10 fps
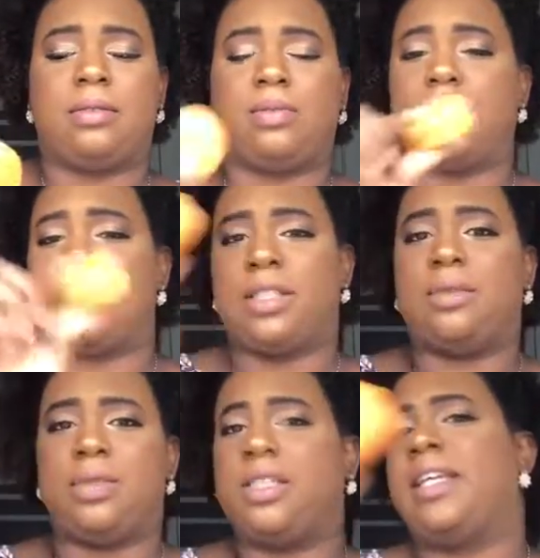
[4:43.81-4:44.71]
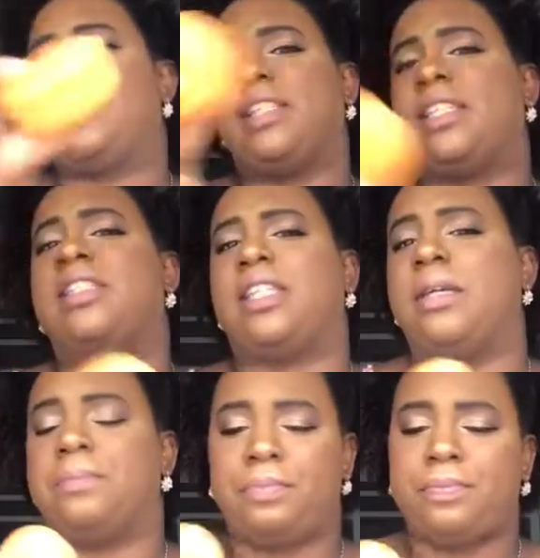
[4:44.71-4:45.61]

We'll see. We'll taste it and see.